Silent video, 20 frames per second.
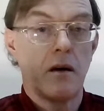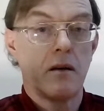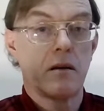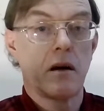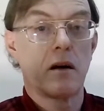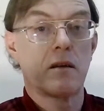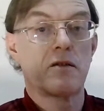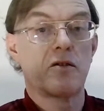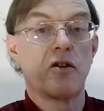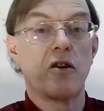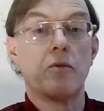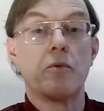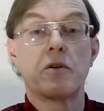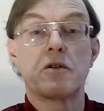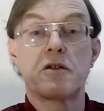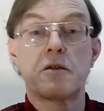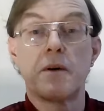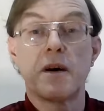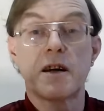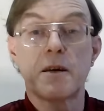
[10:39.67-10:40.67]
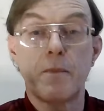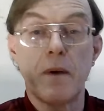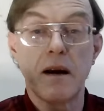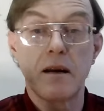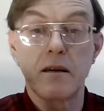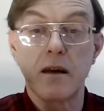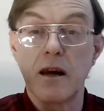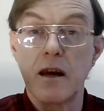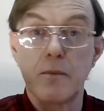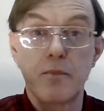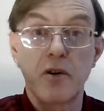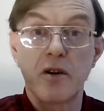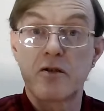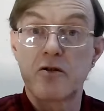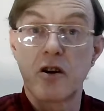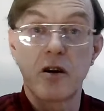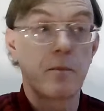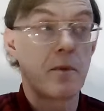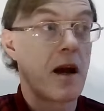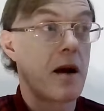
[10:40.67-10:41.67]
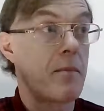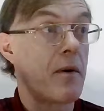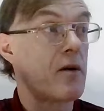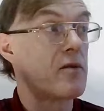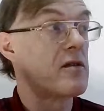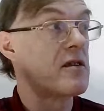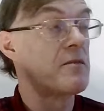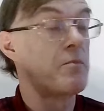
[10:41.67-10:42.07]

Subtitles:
I don't know what to expect here, but it's going to be about